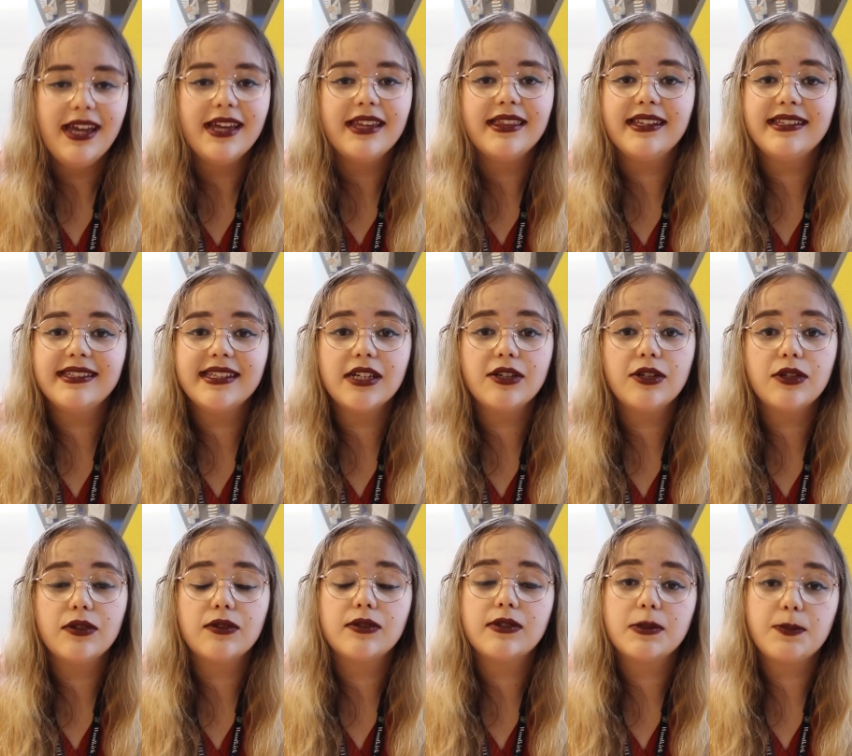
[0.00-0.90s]
This
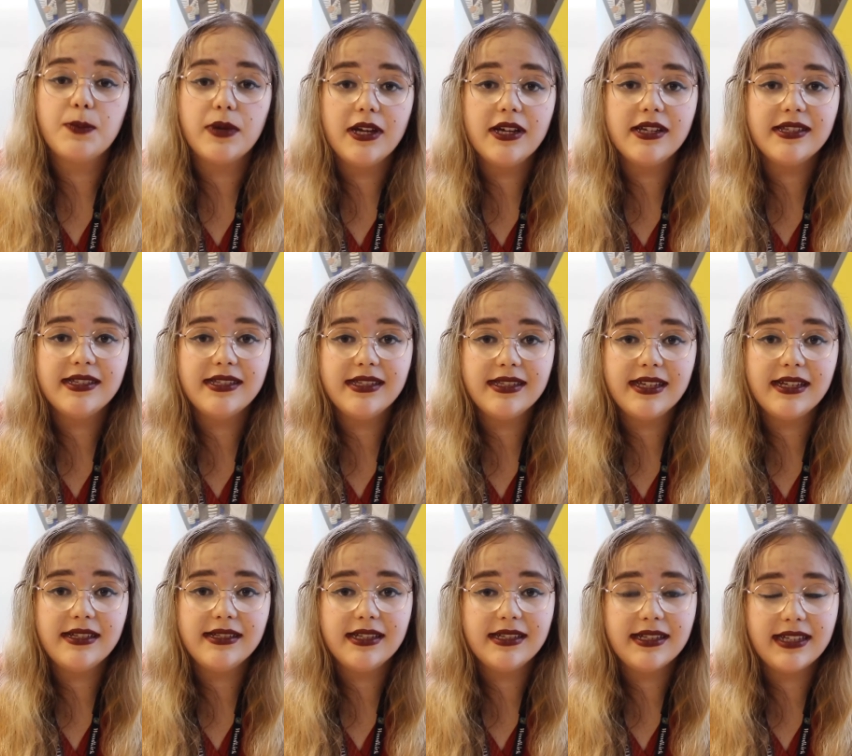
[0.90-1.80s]
includes person
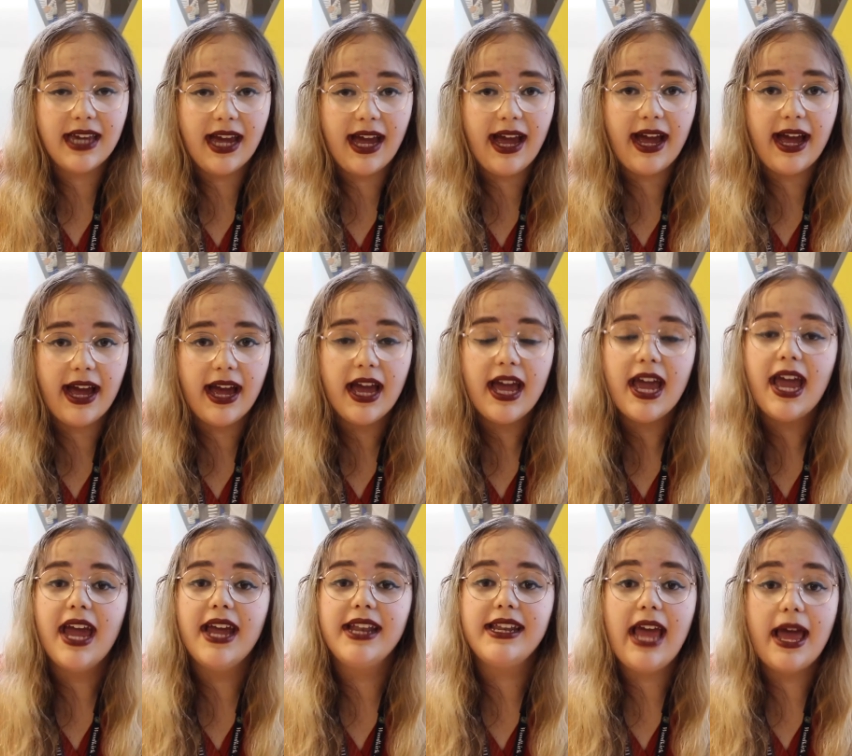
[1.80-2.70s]
centered care
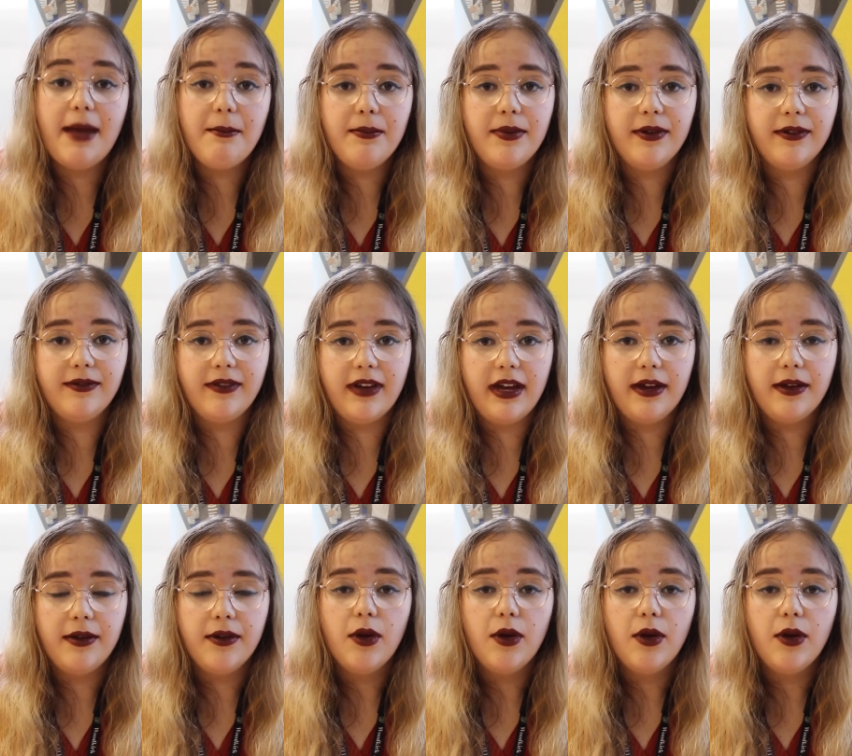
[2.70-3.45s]
and empathy,